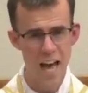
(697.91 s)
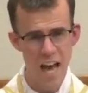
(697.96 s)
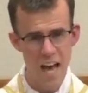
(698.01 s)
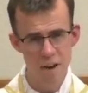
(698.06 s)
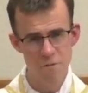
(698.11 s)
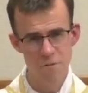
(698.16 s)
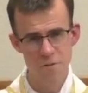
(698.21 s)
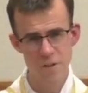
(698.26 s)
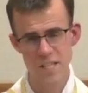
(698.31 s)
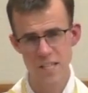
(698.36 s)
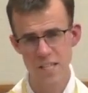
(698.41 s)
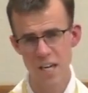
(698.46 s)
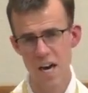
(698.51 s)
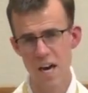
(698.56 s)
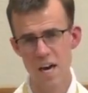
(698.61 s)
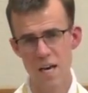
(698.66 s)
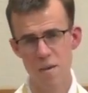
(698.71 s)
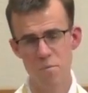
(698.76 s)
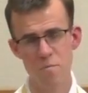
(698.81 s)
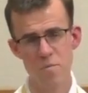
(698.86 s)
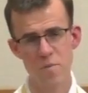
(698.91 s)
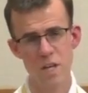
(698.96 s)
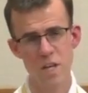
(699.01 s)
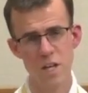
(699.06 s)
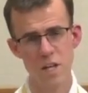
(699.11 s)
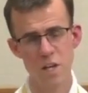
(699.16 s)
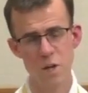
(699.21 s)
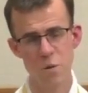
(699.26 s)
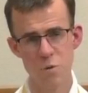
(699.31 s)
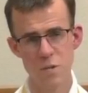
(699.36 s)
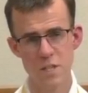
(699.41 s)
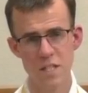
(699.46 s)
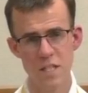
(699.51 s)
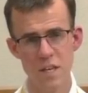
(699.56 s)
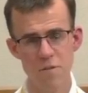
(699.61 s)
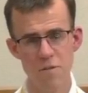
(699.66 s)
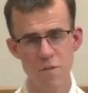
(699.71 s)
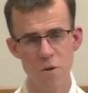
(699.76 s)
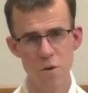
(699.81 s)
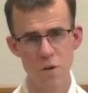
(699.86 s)
every time you
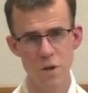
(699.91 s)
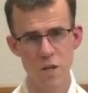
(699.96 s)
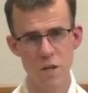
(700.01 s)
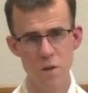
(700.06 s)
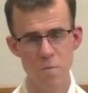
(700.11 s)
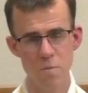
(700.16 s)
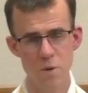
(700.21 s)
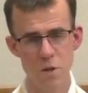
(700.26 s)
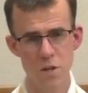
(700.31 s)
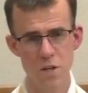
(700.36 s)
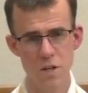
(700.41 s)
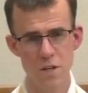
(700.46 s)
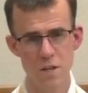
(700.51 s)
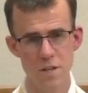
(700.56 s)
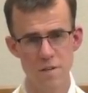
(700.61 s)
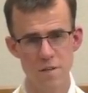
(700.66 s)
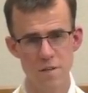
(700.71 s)
receive Holy Communion.